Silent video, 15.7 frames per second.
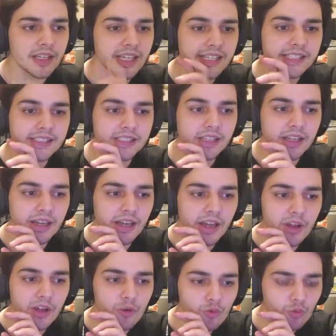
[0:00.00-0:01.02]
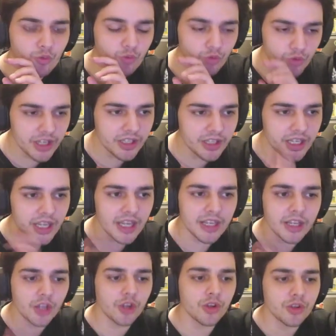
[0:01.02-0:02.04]
is really in
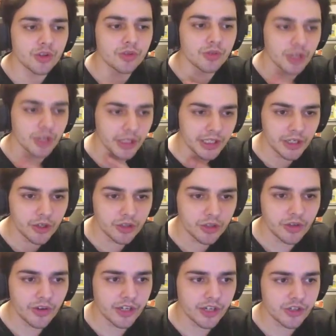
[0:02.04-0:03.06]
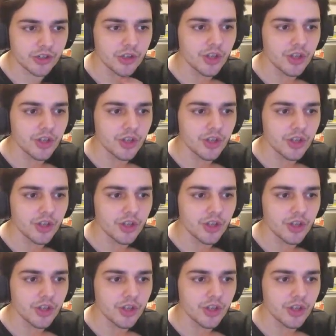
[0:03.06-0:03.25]
the good direction.